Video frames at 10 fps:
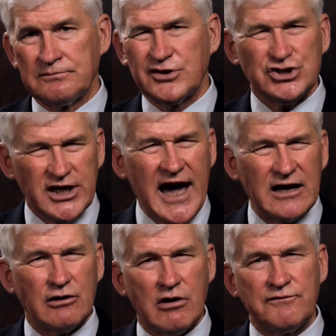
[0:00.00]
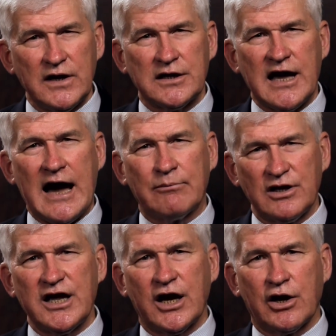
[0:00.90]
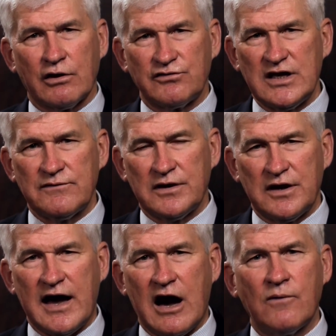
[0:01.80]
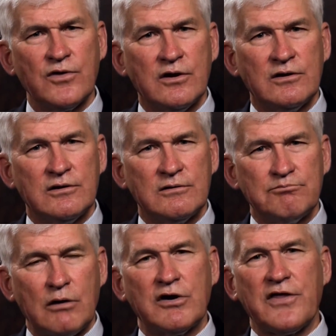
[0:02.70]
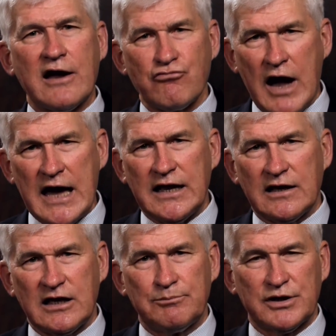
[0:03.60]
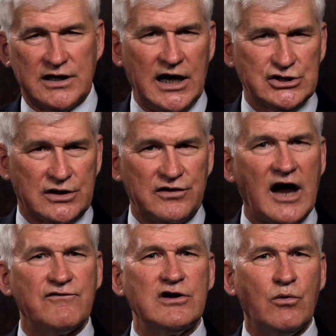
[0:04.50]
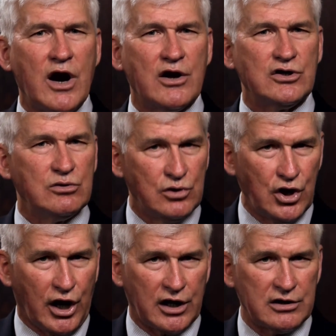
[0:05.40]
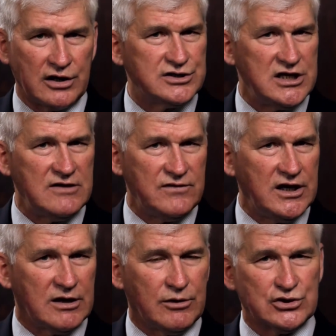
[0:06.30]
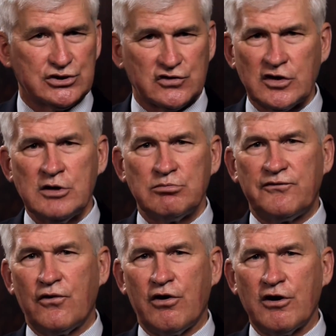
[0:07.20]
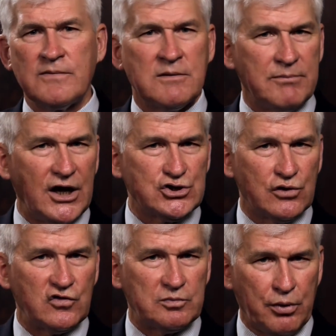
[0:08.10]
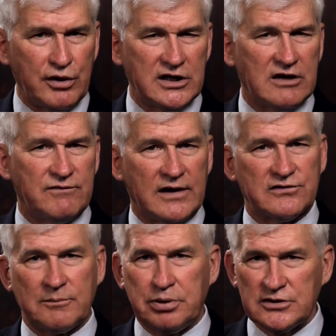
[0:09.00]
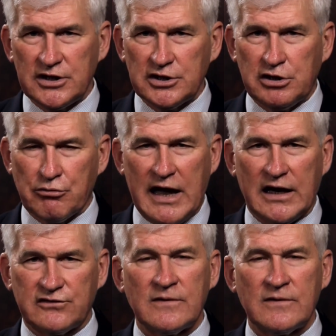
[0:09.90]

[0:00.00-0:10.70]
The shadow of Vietnam lingers even now, but with ironic implications. Everywhere you look, on TV commercials, before major sporting events, at political rallies,